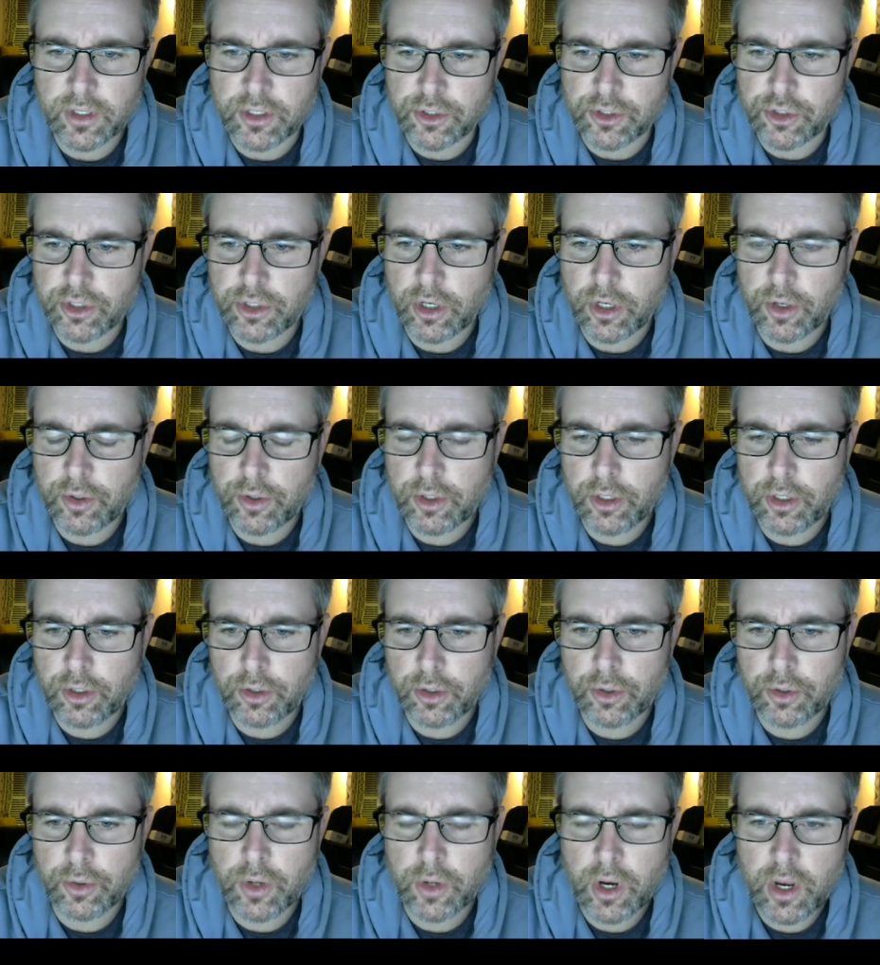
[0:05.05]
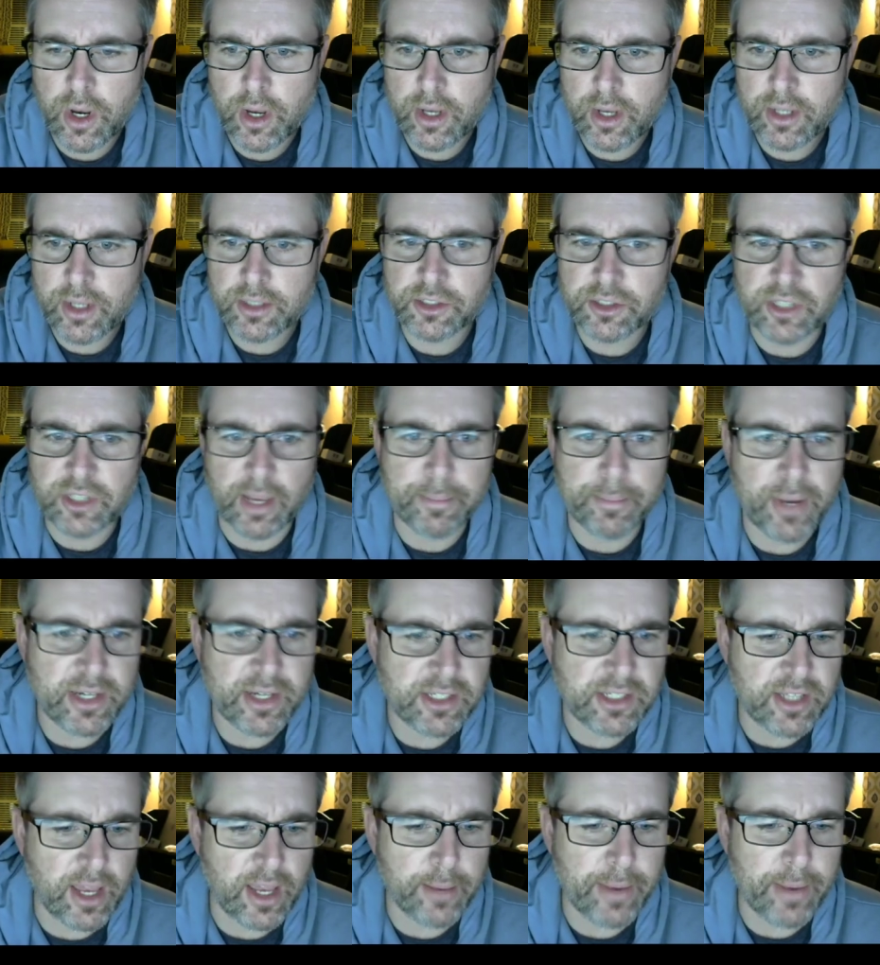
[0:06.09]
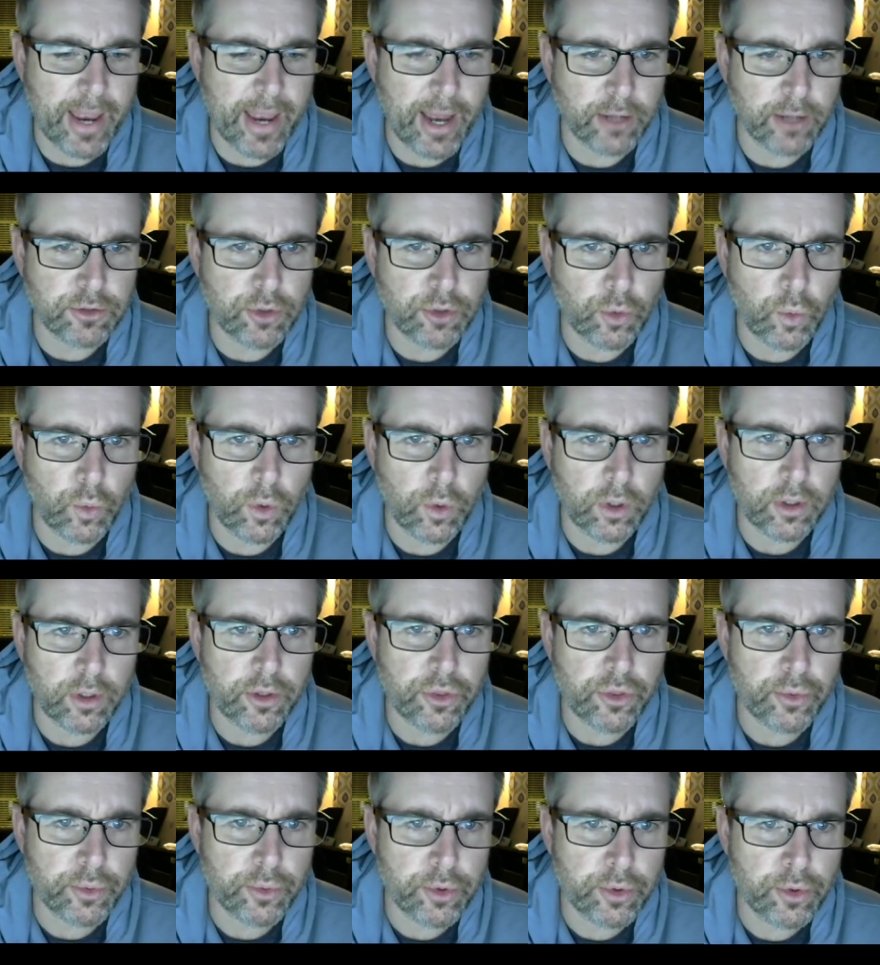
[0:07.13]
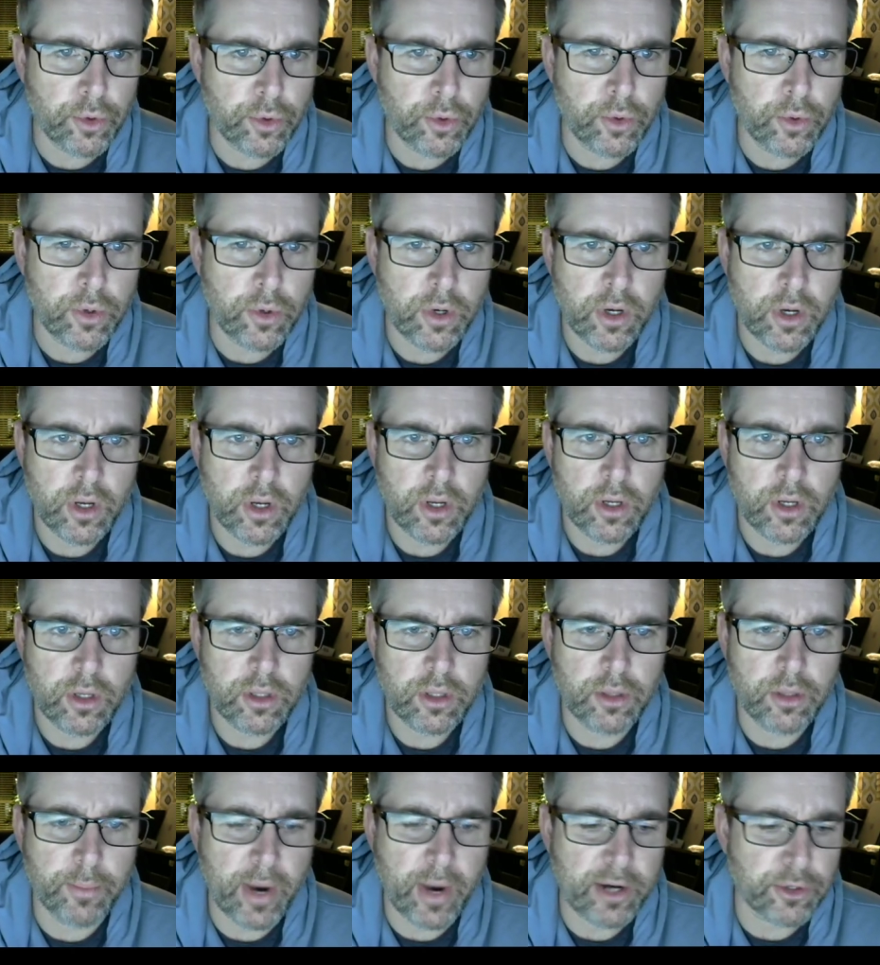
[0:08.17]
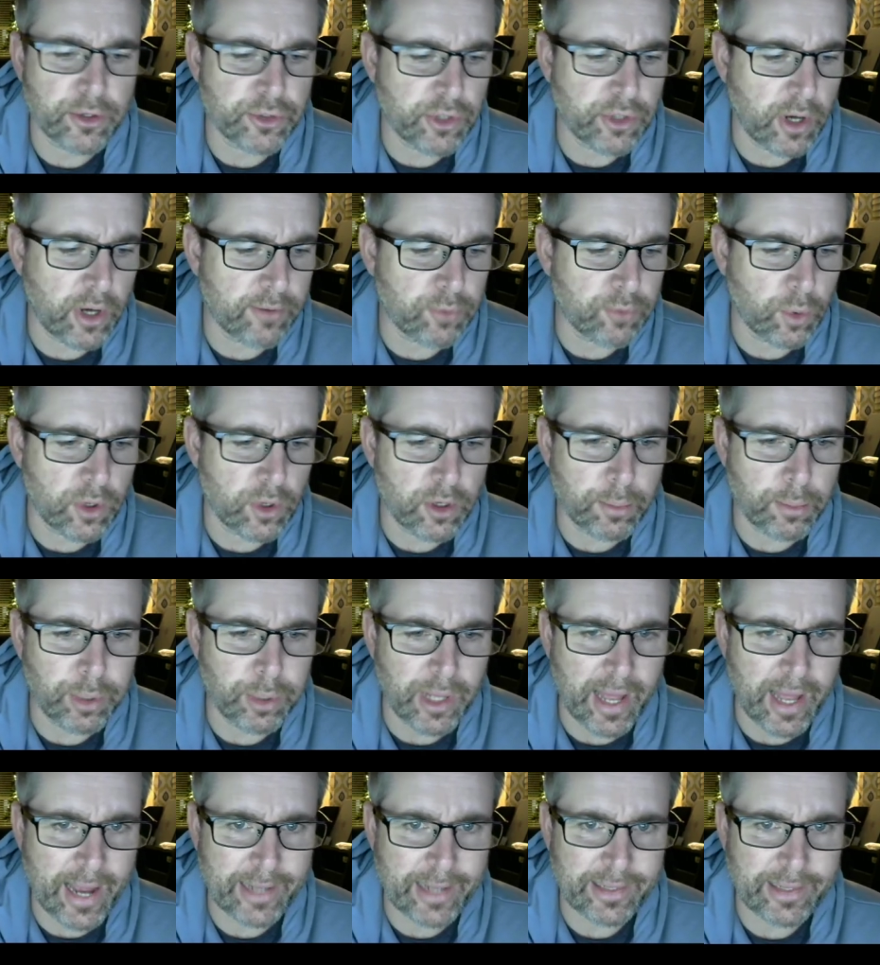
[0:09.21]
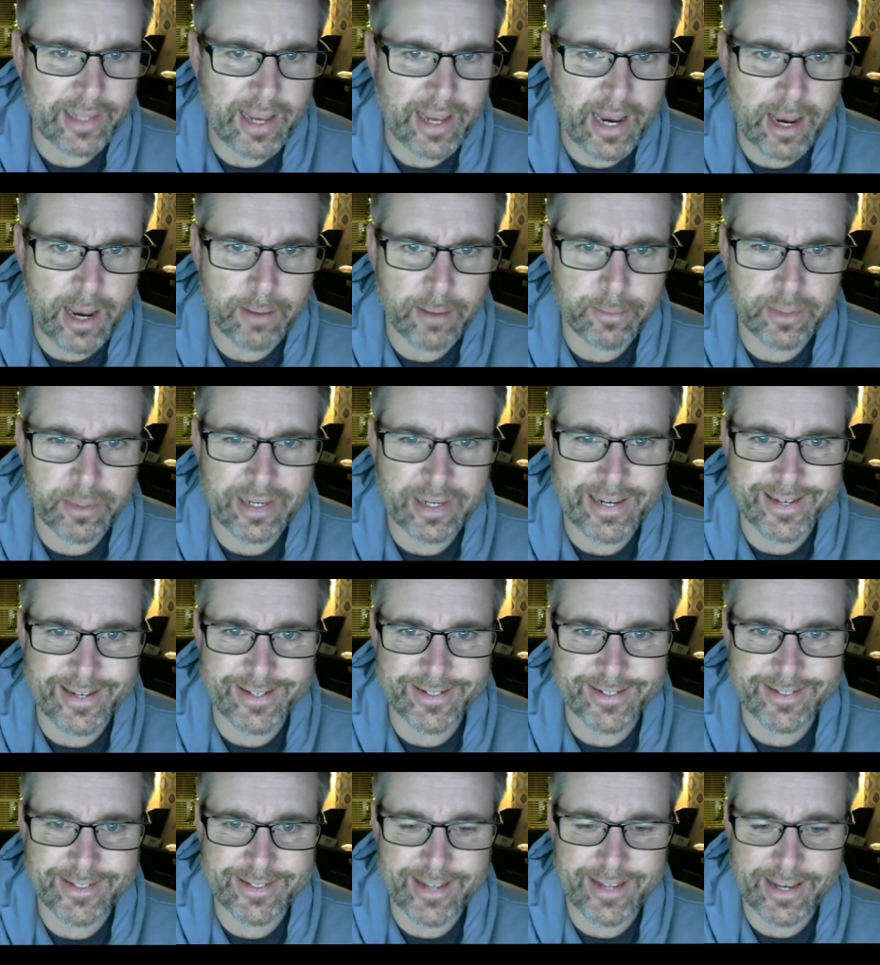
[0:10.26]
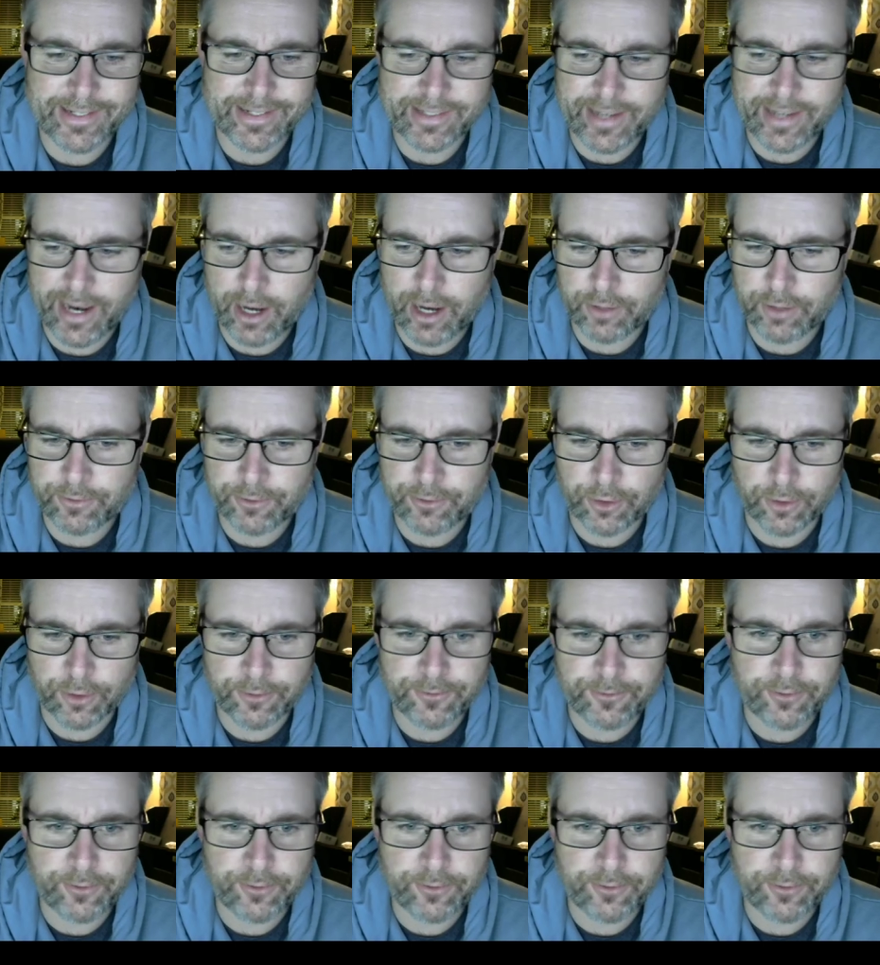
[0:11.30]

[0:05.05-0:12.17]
show you step by step how to work through the Microsoft Word Applied Lab in TestOut for